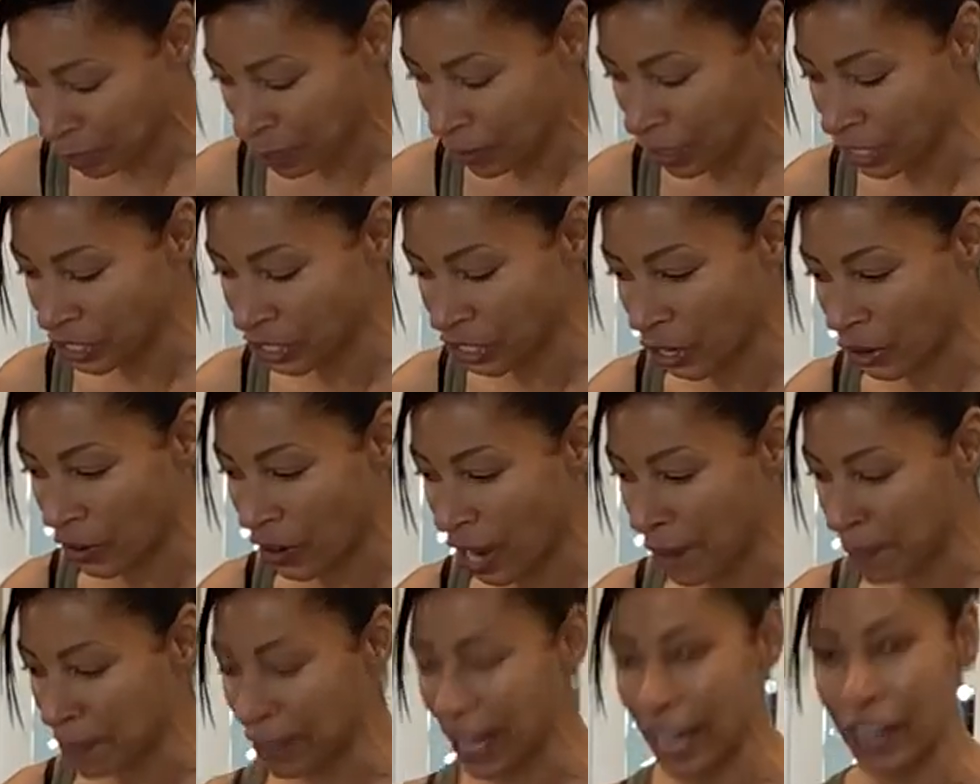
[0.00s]
So
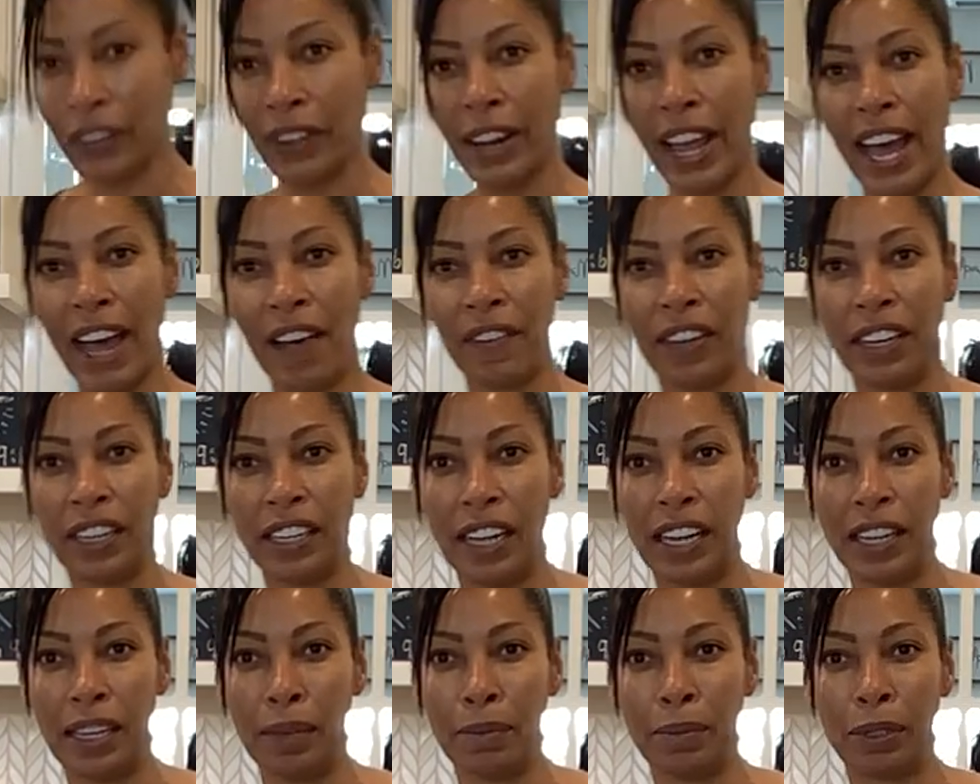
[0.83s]
I plan on having
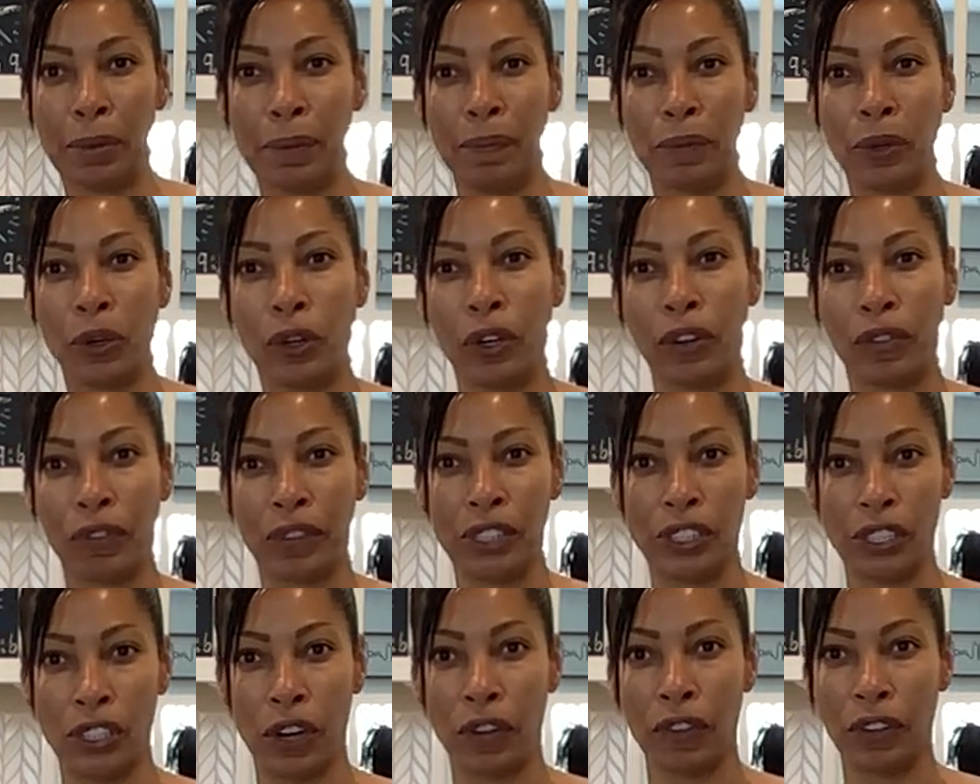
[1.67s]
some
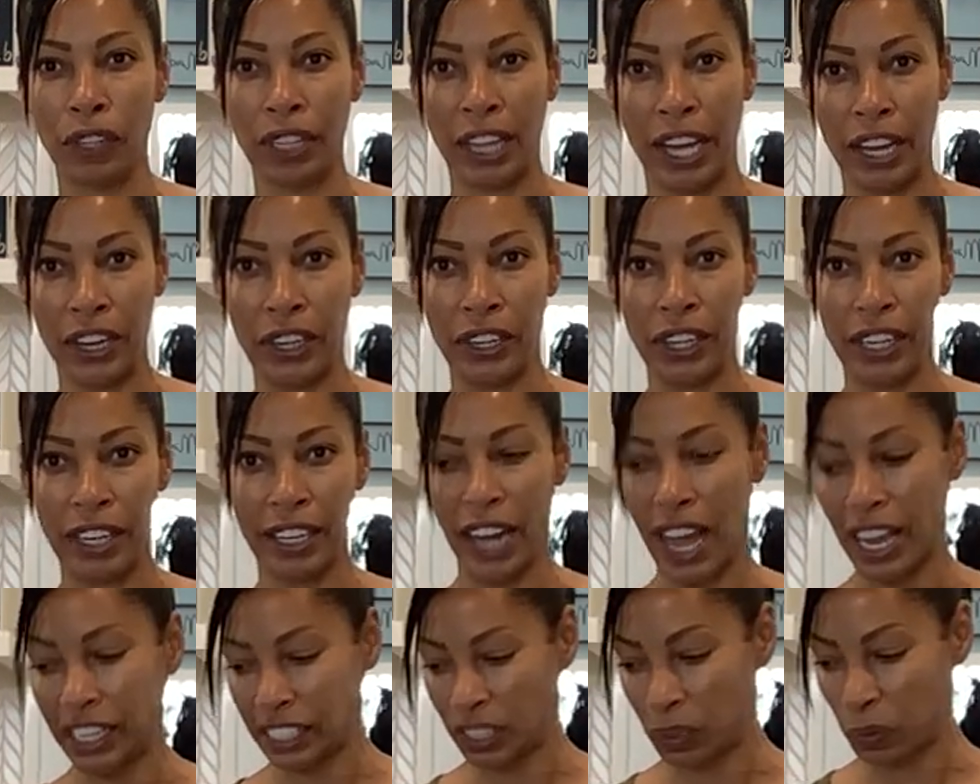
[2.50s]
girlfriends over later,
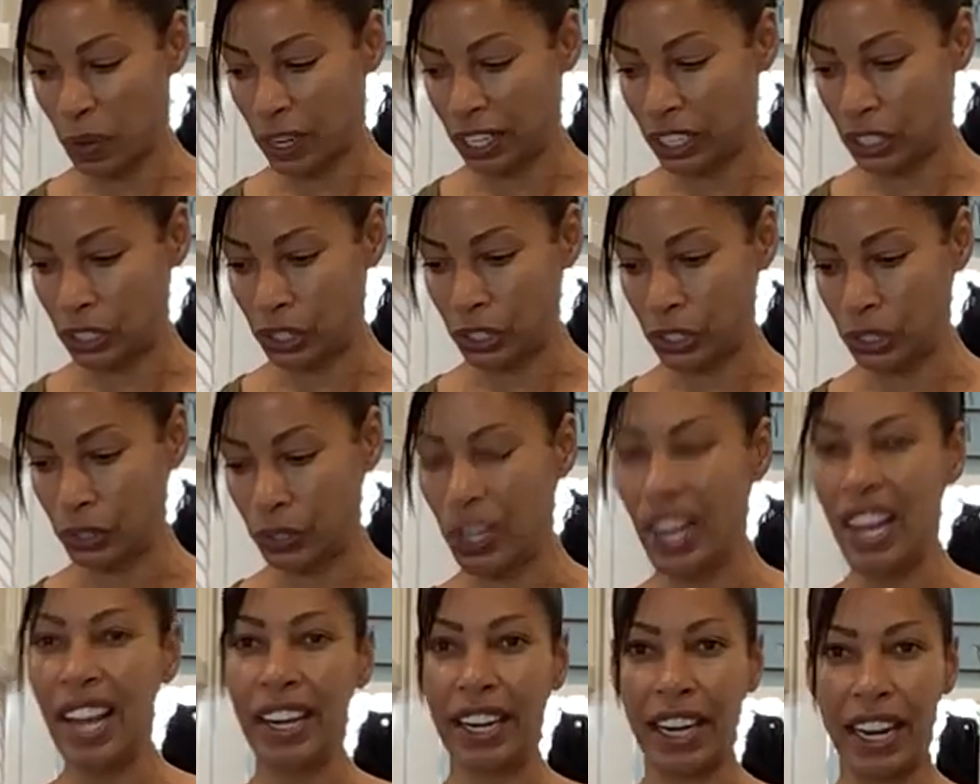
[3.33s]
and I just wanted to
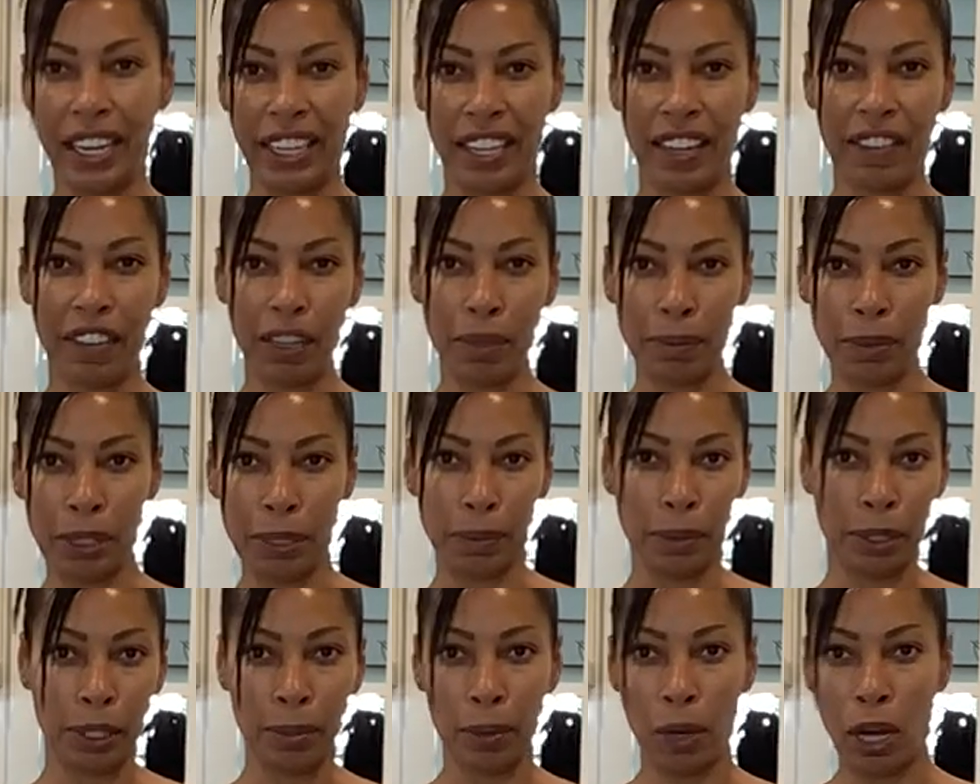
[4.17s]
kind of give them
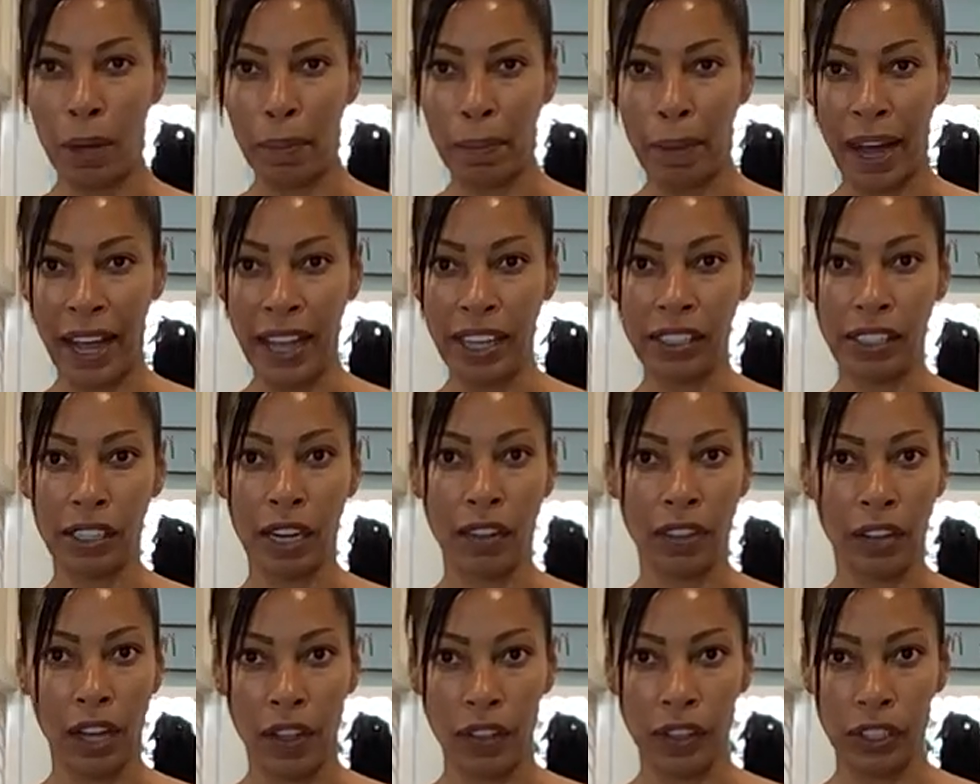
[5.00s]
some small bites, and
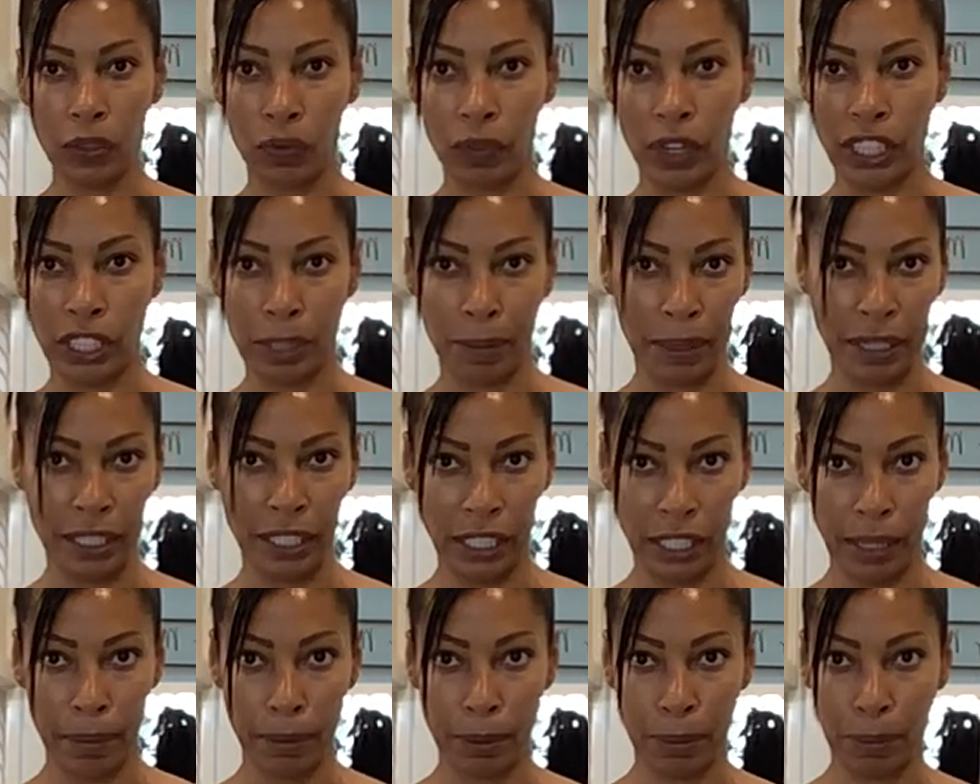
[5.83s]
I thought this recipe
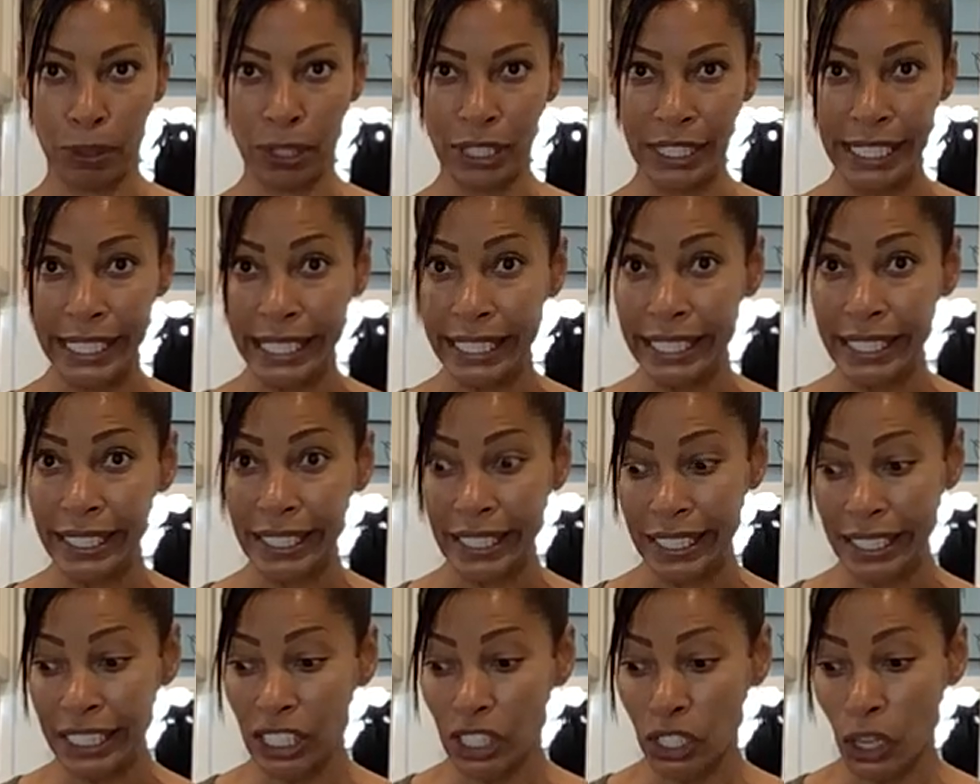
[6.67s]
seemed pretty
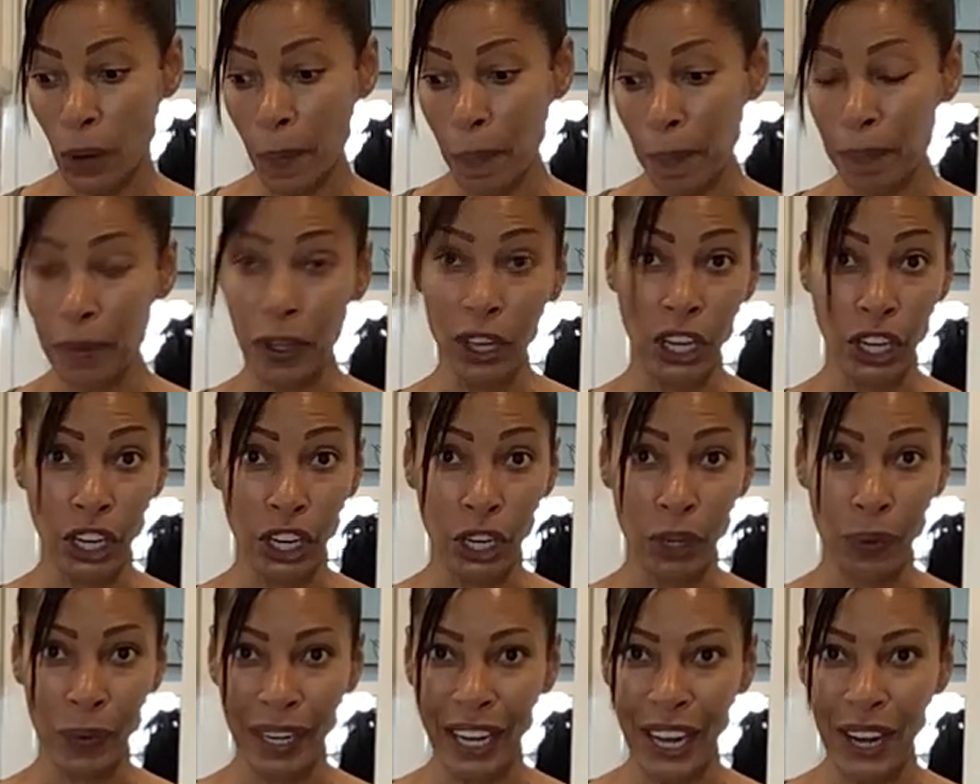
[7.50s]
easy, so
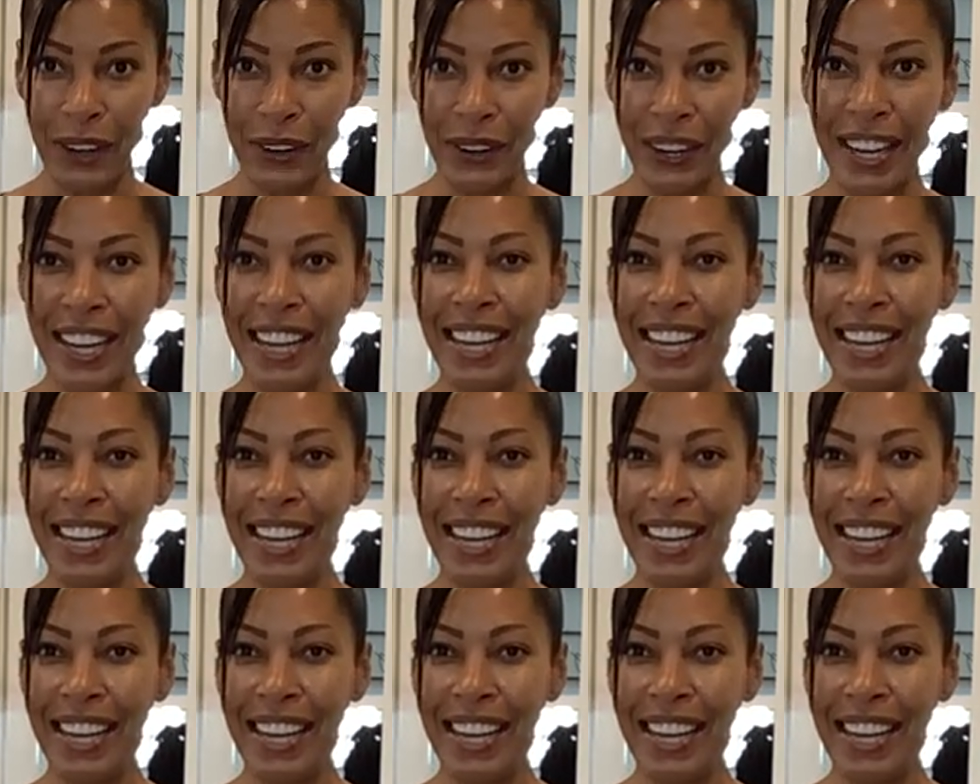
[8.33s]
here we go.